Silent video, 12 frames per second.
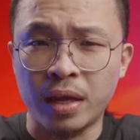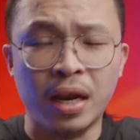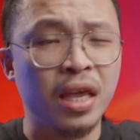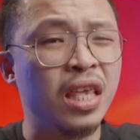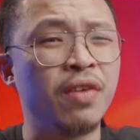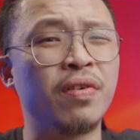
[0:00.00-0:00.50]
and
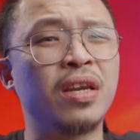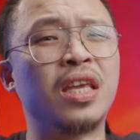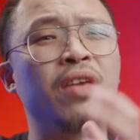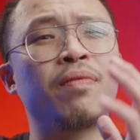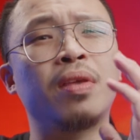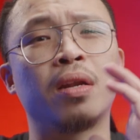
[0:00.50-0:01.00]
I even
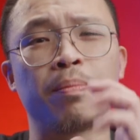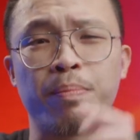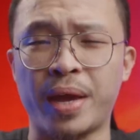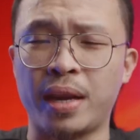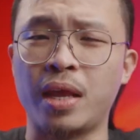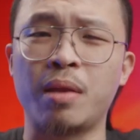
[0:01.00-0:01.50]
give it a
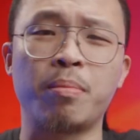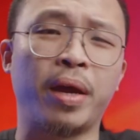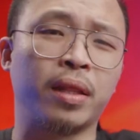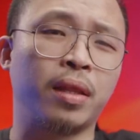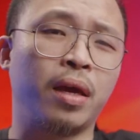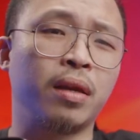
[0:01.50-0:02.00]
bad name
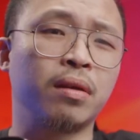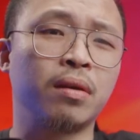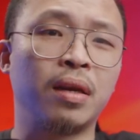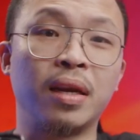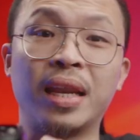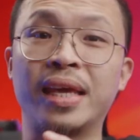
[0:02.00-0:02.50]
back then,
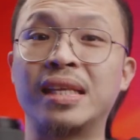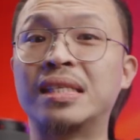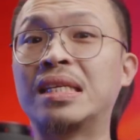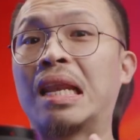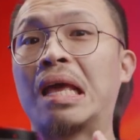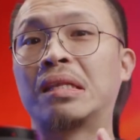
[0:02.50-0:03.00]

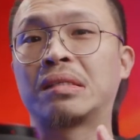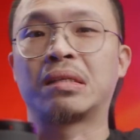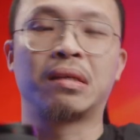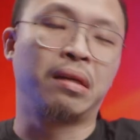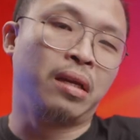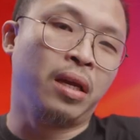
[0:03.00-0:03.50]
lazy lens.
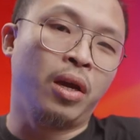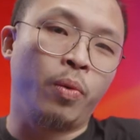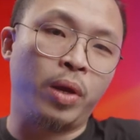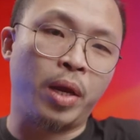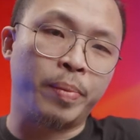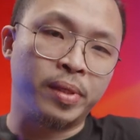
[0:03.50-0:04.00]

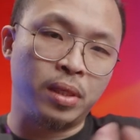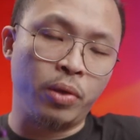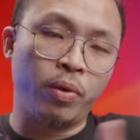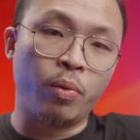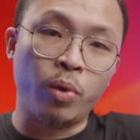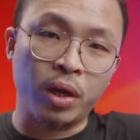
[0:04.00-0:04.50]
When I'm
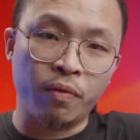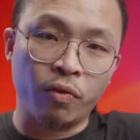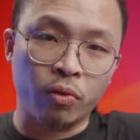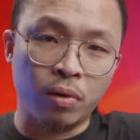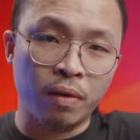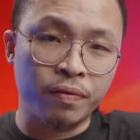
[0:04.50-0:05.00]
still a working
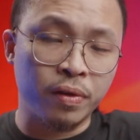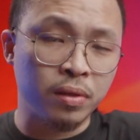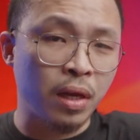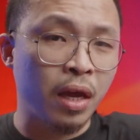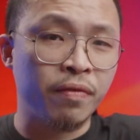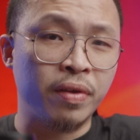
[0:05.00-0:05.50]
photographer,
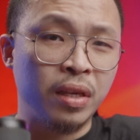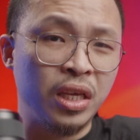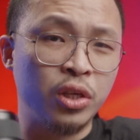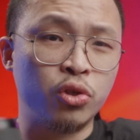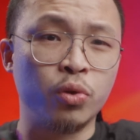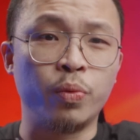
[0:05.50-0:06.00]
I have an
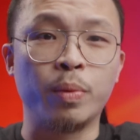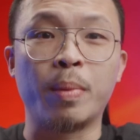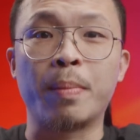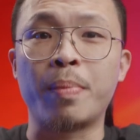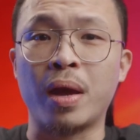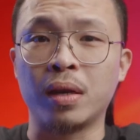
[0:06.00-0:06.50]
issue with
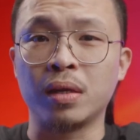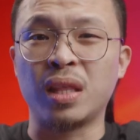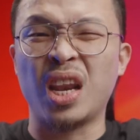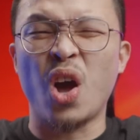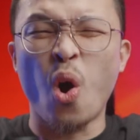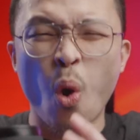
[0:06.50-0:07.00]
my partner
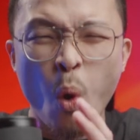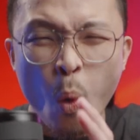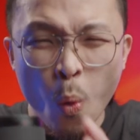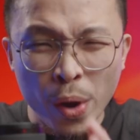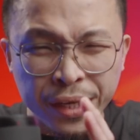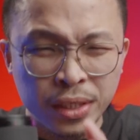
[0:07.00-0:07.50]
that
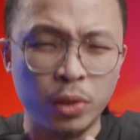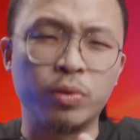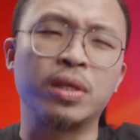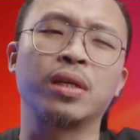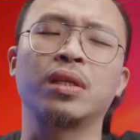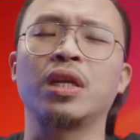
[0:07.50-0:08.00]
always
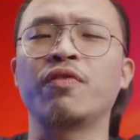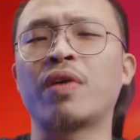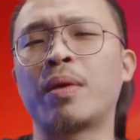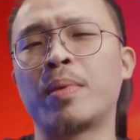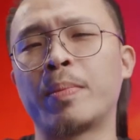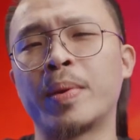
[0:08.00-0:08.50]
using a
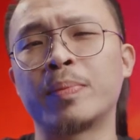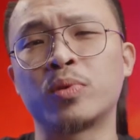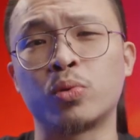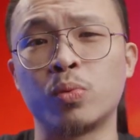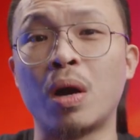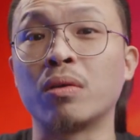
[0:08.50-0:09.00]
35mm
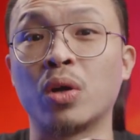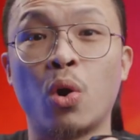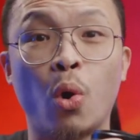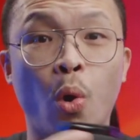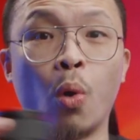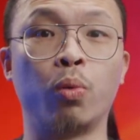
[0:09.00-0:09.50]
throughout the
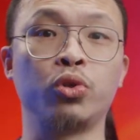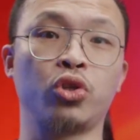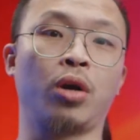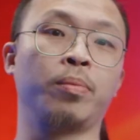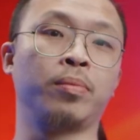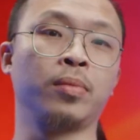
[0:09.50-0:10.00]
whole
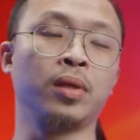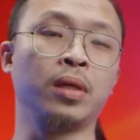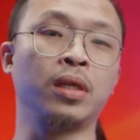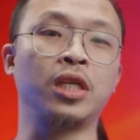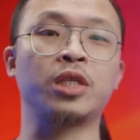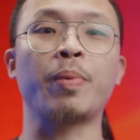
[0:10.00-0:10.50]
job.
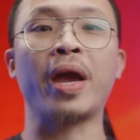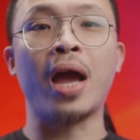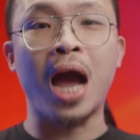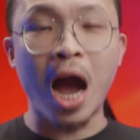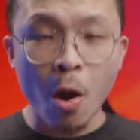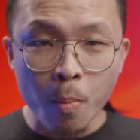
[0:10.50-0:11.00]
Despite
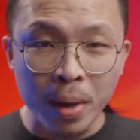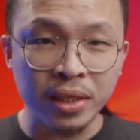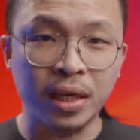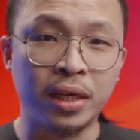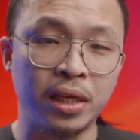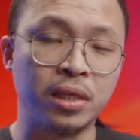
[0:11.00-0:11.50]
how much
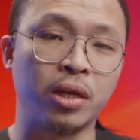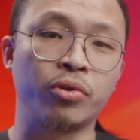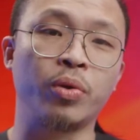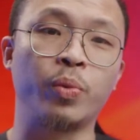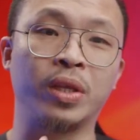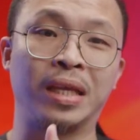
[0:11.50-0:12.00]
I
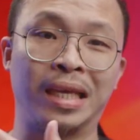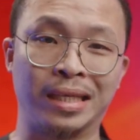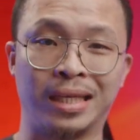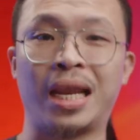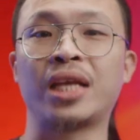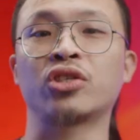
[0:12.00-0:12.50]
disagree with
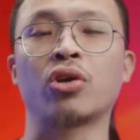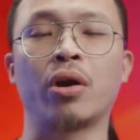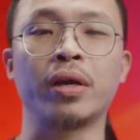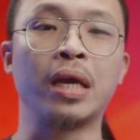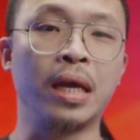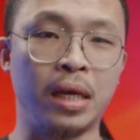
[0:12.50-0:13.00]
his lens
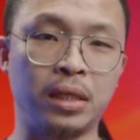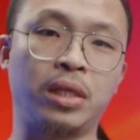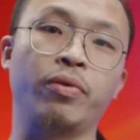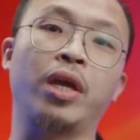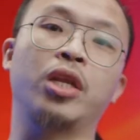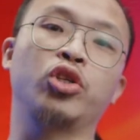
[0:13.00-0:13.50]
choice, he
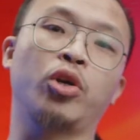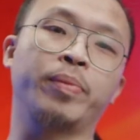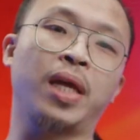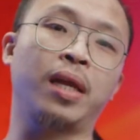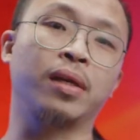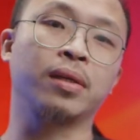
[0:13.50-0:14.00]
still get the job
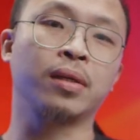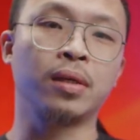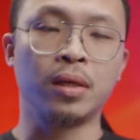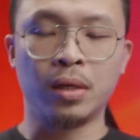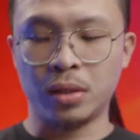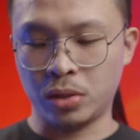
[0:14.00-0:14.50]
done.
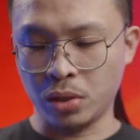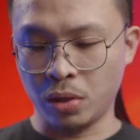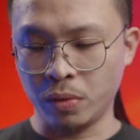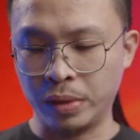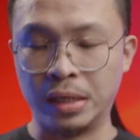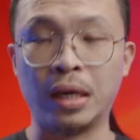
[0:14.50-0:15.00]

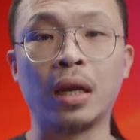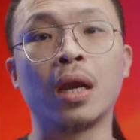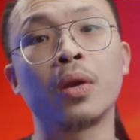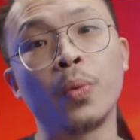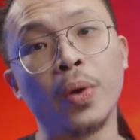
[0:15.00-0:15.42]
So in another